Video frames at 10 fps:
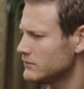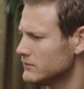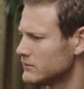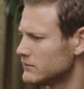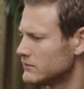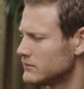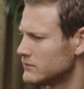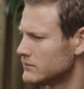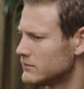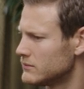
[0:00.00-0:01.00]

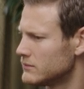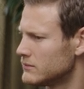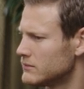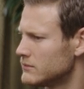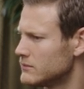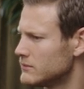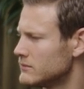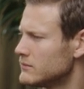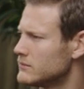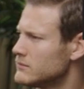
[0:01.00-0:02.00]

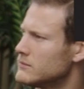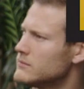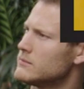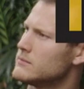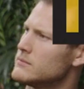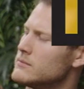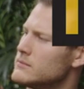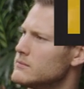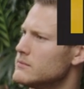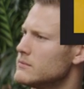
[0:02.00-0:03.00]

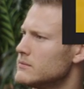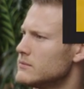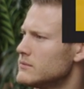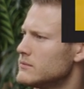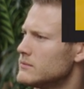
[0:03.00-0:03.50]
(silent)